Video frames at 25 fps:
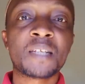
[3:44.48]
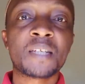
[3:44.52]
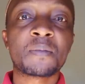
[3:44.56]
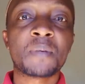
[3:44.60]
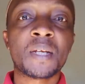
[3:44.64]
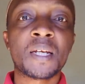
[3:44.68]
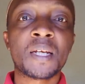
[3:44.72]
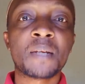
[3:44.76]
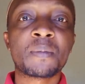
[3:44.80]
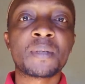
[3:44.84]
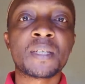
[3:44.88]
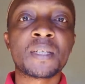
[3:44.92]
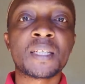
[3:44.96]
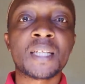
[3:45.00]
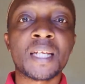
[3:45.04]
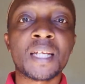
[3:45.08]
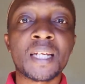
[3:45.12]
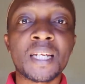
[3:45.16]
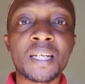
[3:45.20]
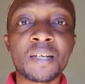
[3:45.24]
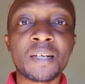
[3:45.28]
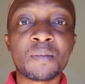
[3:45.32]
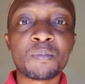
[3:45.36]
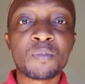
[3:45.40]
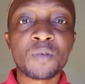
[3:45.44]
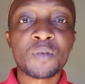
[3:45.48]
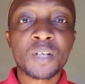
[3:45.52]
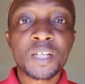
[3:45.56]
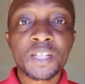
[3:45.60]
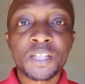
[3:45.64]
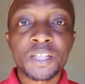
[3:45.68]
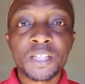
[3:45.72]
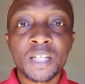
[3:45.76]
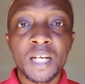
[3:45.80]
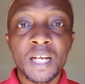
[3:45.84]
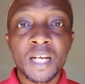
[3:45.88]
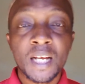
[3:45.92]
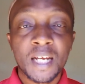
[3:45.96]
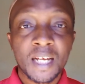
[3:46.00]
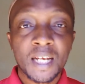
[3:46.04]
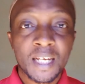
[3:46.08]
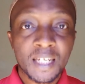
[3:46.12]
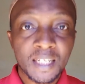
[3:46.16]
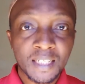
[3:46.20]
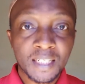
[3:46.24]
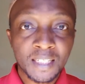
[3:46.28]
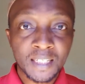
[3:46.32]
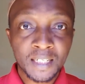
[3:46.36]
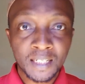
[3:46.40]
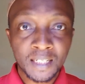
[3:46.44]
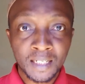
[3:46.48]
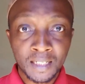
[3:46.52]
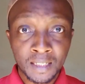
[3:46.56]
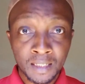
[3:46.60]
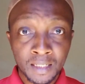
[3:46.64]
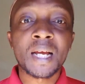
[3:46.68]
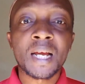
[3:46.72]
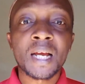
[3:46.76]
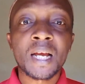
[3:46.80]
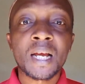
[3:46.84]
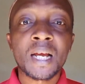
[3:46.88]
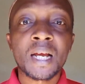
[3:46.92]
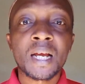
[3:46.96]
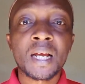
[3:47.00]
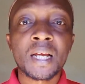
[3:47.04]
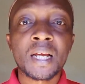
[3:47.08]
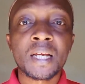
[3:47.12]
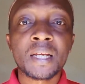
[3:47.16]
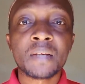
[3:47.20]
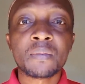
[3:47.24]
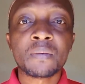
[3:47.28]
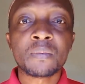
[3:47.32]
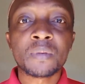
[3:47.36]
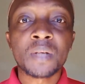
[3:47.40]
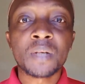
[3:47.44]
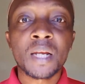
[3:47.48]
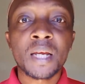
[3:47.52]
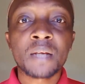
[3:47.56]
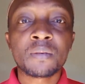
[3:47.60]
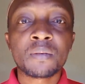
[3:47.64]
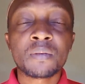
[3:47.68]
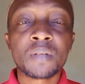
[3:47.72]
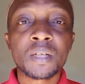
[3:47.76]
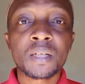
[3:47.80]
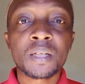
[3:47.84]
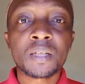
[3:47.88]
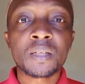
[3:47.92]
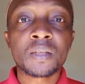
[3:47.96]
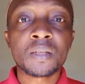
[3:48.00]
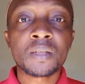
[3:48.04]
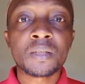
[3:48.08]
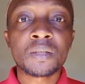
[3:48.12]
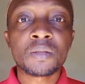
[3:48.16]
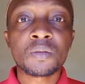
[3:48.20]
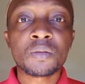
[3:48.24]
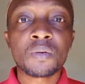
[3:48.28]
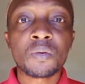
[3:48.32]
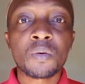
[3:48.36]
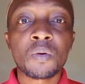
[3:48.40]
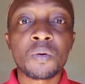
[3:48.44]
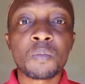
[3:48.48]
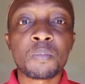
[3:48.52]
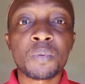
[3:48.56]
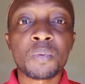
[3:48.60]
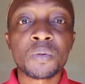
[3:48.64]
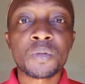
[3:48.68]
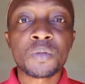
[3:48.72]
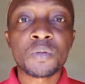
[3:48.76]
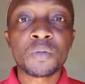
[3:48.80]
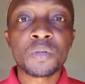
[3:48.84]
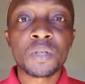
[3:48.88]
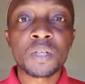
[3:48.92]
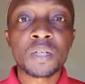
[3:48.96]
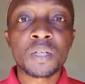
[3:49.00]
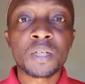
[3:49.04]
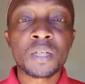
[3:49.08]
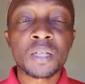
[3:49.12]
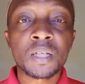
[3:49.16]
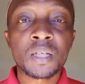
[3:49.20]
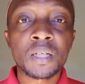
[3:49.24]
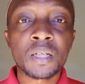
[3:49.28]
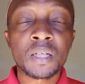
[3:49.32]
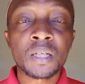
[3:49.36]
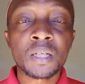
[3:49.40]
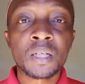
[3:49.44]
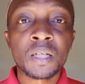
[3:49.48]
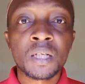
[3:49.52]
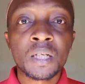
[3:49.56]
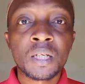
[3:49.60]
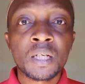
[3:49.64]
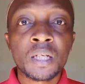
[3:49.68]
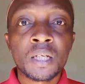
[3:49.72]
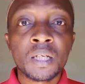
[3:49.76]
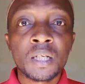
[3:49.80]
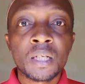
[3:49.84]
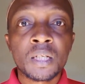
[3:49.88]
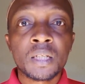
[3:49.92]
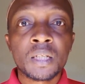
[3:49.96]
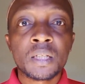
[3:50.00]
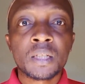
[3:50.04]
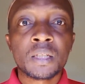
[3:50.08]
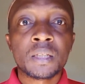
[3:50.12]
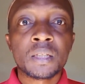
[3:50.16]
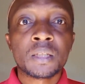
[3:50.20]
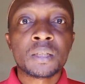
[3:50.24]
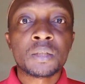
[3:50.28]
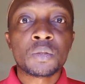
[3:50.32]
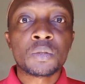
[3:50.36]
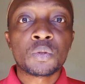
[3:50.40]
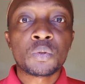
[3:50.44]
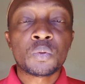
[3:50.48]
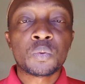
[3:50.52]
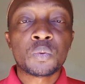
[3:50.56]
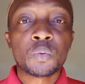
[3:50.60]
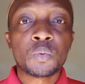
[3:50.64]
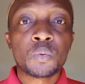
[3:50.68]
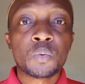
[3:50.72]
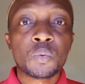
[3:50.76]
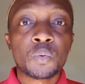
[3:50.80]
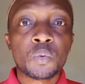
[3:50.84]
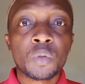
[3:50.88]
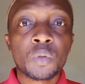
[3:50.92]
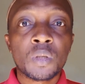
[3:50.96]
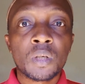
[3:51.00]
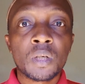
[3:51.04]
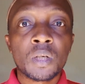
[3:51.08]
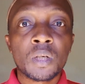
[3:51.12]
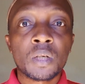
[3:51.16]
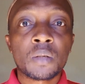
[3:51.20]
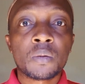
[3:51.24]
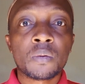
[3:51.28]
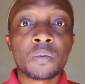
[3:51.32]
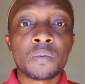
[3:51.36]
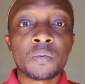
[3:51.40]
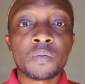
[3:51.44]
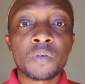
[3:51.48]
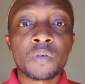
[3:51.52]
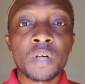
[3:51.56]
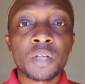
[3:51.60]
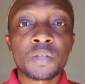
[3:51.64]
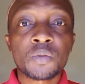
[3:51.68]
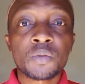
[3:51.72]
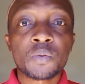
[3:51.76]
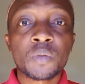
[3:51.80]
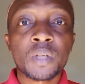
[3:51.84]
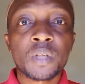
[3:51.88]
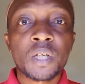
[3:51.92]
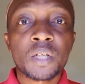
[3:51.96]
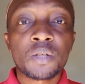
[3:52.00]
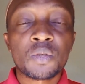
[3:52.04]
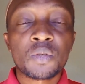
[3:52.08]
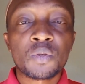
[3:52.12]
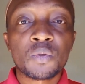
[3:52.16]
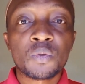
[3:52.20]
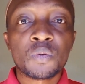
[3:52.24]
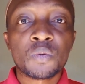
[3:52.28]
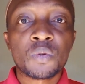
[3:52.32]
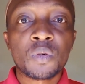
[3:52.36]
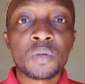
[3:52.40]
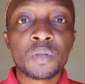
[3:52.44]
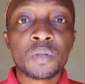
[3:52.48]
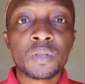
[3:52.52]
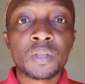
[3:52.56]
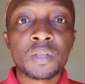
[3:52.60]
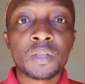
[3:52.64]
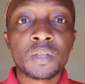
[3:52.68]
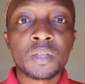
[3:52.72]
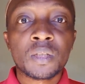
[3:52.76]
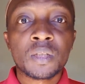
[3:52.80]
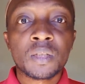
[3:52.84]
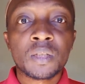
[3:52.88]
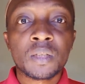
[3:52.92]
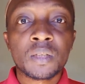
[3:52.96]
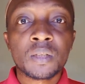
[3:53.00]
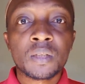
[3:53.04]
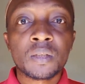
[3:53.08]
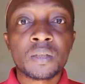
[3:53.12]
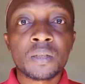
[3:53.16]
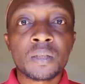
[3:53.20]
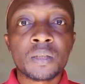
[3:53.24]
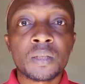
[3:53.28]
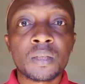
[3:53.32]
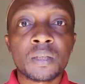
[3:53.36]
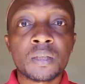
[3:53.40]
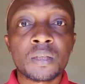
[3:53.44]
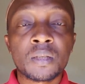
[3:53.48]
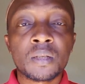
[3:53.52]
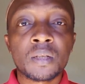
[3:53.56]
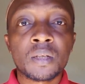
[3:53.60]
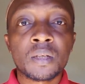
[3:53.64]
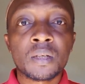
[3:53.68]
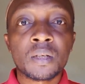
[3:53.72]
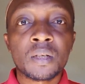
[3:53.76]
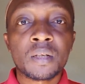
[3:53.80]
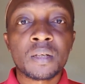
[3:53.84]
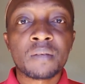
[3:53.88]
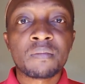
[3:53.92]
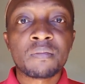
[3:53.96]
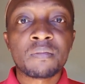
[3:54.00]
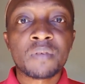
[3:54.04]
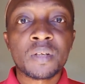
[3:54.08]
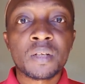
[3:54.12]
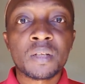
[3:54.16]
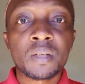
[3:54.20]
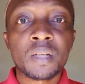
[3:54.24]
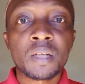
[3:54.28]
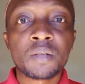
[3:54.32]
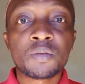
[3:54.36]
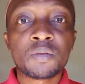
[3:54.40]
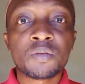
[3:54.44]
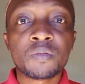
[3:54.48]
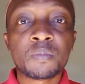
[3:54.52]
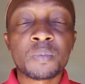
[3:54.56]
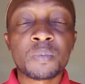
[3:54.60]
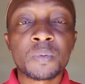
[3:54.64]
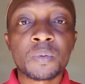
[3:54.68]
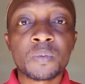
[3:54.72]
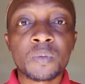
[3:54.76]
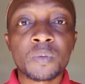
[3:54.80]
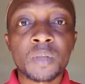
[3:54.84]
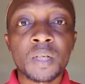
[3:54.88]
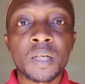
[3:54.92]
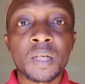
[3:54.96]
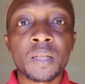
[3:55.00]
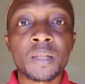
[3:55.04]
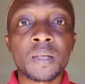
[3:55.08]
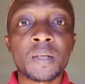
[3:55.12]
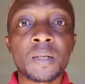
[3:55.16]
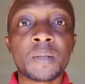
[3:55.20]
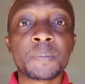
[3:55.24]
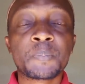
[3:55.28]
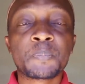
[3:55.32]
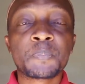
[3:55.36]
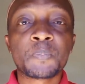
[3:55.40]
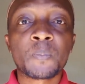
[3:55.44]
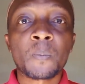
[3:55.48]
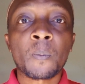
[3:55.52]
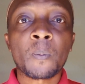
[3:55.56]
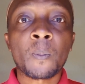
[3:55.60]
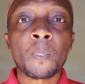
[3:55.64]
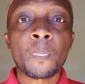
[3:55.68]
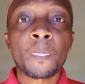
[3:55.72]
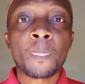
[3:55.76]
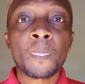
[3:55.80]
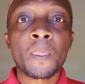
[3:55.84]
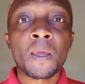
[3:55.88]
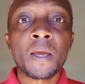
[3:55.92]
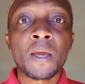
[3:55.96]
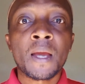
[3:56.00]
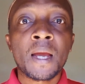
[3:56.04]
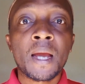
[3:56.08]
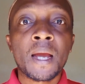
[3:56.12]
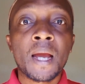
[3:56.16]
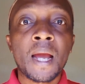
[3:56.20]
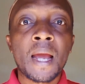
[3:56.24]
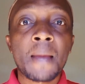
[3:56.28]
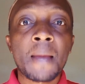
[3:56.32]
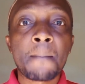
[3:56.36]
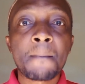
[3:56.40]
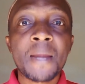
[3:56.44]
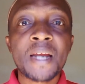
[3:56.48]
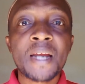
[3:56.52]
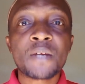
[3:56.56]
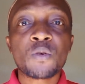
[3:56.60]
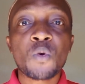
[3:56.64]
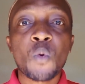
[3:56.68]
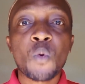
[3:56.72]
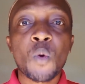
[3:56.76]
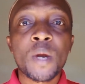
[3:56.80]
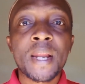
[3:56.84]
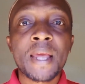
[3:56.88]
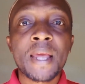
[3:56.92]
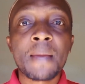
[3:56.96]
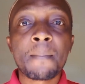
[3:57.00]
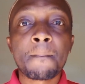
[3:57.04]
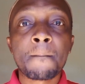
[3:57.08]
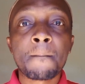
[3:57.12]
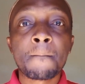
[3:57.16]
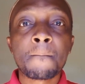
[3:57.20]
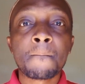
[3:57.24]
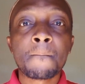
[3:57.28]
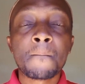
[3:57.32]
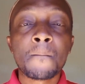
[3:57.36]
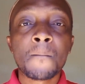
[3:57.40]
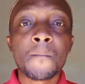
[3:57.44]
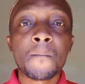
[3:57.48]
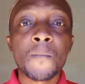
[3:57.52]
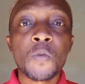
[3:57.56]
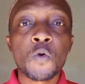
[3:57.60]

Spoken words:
guys, my name is Sadiq Mugisha, and I would like to take this opportunity to congratulate you on this event that you've put together. I met Olem